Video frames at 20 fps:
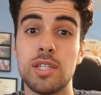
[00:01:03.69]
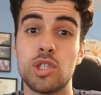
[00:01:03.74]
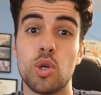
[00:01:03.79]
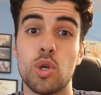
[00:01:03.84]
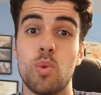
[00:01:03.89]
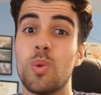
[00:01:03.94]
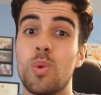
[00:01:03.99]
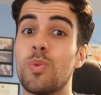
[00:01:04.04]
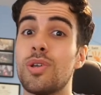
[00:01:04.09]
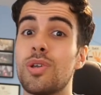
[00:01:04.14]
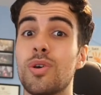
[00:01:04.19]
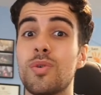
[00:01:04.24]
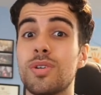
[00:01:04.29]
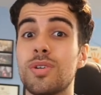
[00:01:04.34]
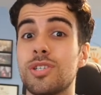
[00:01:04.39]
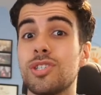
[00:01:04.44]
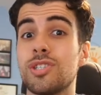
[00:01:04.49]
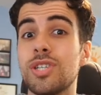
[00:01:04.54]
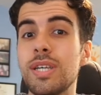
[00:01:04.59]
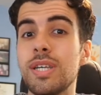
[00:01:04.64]
So when we
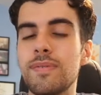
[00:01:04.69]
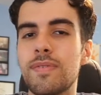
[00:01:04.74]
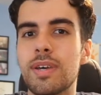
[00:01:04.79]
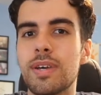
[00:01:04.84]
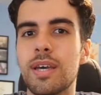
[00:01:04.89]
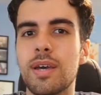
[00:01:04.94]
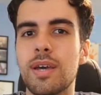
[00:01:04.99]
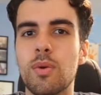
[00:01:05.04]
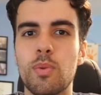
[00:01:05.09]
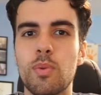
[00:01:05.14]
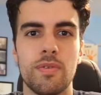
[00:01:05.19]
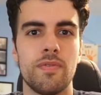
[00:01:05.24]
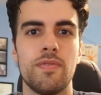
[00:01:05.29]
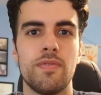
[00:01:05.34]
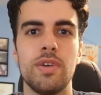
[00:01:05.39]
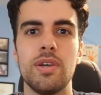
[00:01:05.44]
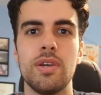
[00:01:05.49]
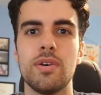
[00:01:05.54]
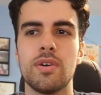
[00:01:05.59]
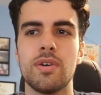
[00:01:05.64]
don't achieve it, we
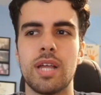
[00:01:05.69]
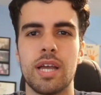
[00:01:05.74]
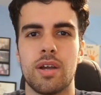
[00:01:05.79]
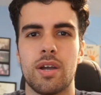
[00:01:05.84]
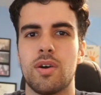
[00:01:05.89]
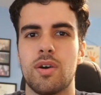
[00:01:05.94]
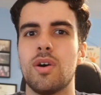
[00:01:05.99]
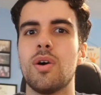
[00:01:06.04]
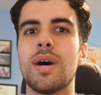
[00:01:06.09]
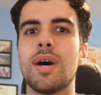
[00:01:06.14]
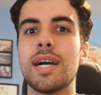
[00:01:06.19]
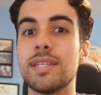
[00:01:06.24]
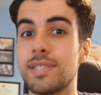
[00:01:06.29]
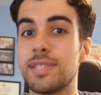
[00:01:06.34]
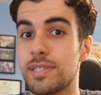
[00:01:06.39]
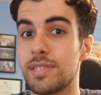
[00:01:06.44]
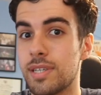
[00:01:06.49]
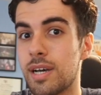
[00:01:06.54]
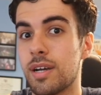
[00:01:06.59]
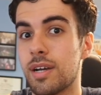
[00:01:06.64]
feel like, oh, I
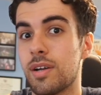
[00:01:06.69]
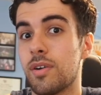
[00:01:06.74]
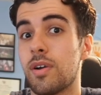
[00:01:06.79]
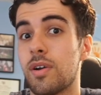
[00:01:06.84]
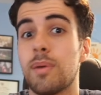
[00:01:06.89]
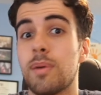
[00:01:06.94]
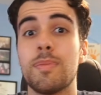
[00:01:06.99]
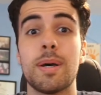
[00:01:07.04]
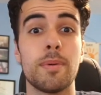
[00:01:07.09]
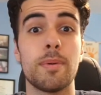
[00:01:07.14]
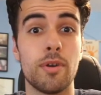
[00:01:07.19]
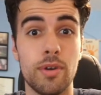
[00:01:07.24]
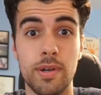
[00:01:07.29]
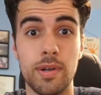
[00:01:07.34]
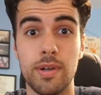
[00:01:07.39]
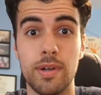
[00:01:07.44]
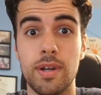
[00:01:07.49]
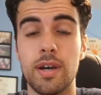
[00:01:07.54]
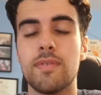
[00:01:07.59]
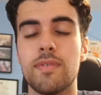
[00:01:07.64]
suck or I'm not
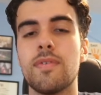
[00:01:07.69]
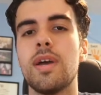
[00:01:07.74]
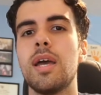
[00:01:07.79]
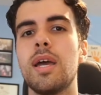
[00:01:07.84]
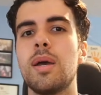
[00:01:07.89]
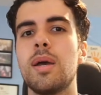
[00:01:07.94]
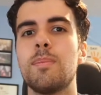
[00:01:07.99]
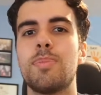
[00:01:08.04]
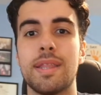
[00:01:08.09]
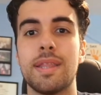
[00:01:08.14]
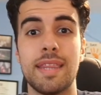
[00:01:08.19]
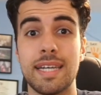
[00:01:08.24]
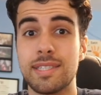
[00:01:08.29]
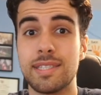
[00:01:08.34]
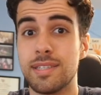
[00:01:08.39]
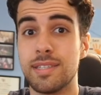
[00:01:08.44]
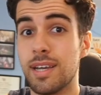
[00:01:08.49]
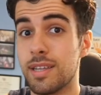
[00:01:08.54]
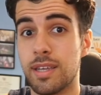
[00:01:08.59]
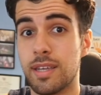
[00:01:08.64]
good enough. But
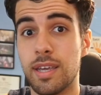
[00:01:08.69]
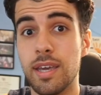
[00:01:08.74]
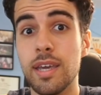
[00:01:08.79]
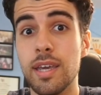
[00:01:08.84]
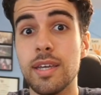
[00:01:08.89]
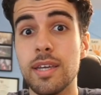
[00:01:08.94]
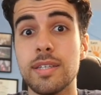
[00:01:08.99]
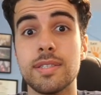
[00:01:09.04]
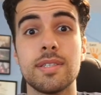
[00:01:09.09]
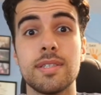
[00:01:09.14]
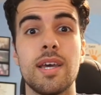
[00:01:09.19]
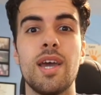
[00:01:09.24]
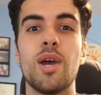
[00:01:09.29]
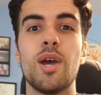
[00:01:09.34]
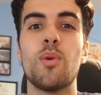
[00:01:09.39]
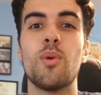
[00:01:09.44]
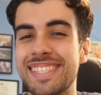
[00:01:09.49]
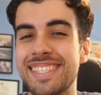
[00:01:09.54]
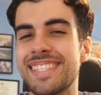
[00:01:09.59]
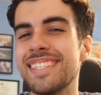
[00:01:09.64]
that's not the case.
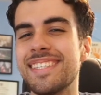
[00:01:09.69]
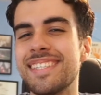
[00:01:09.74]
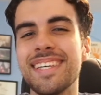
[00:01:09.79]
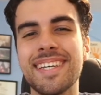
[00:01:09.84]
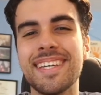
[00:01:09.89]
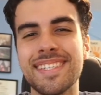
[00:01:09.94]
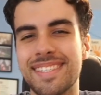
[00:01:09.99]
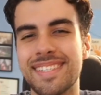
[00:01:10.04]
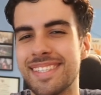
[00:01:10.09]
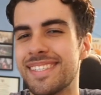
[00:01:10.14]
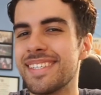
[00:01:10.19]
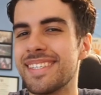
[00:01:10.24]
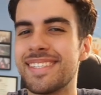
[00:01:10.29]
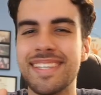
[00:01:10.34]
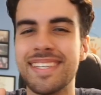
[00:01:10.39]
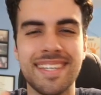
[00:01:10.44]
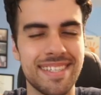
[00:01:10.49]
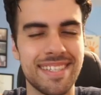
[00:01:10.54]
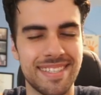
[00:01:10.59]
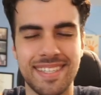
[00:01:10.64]
Consistency,
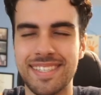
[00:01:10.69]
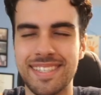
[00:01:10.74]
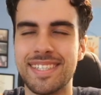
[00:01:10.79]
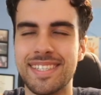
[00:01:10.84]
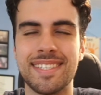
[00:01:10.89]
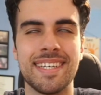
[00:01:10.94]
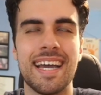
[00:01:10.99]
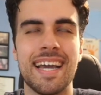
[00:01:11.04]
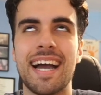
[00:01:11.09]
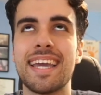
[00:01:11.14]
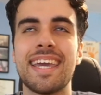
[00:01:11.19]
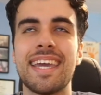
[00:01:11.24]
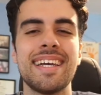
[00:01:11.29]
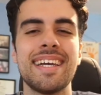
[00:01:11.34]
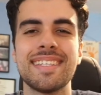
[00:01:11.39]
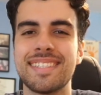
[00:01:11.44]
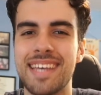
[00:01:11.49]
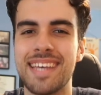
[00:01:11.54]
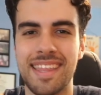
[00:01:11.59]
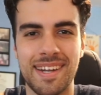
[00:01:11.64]
consistency, consistency. I
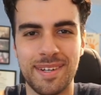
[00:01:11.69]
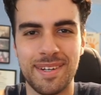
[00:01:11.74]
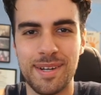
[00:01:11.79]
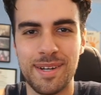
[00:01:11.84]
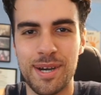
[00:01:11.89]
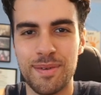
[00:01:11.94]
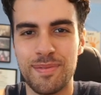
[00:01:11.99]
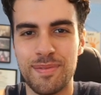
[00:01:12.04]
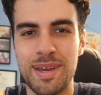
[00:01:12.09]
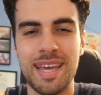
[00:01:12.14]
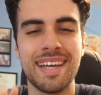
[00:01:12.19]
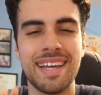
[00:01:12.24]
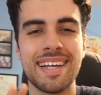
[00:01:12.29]
can't say that enough.